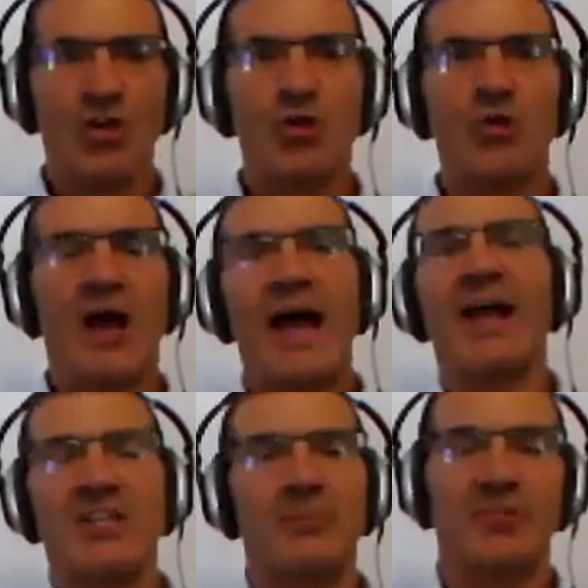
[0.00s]
who are
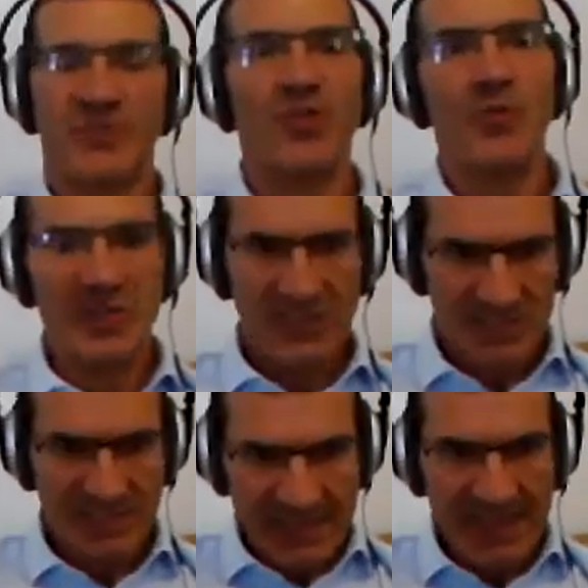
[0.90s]
underperforming in
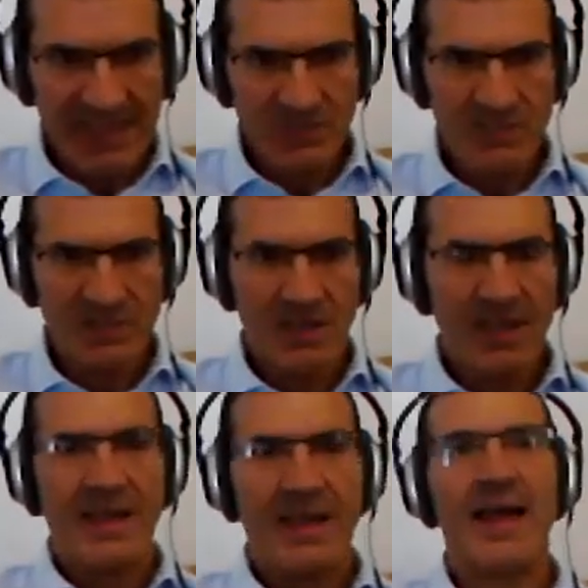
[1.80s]
exams
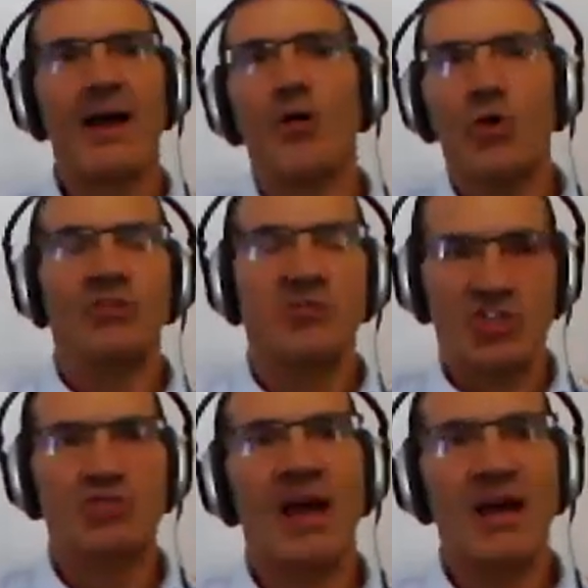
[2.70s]
or
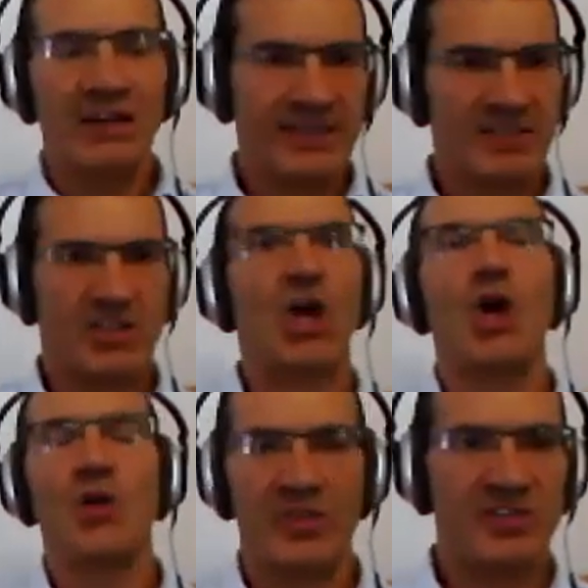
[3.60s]
struggling to
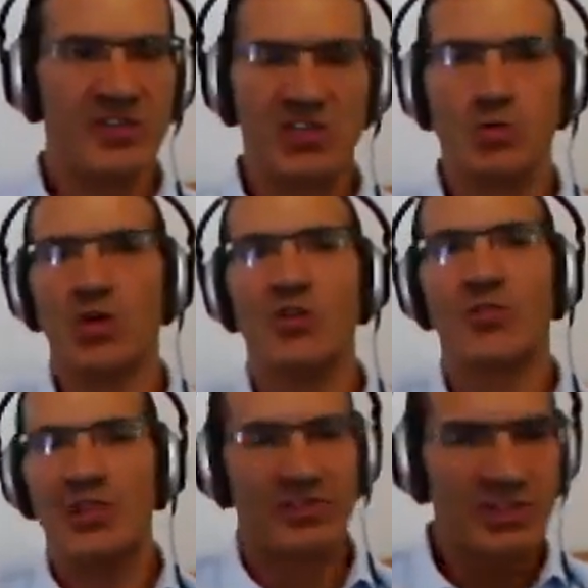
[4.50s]
cope with Year 12
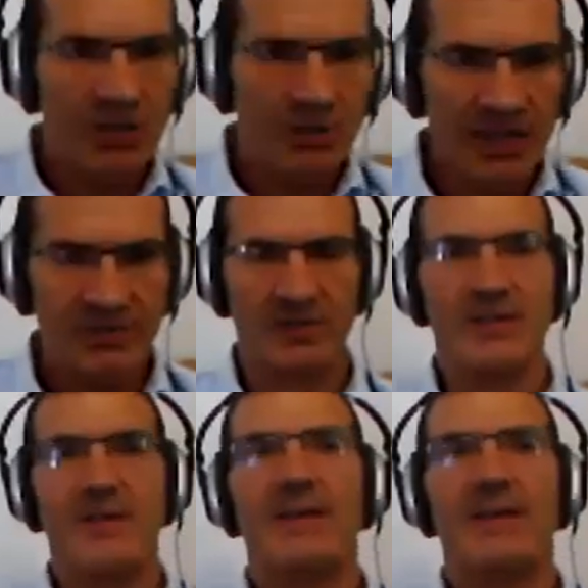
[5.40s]
or even Year 11.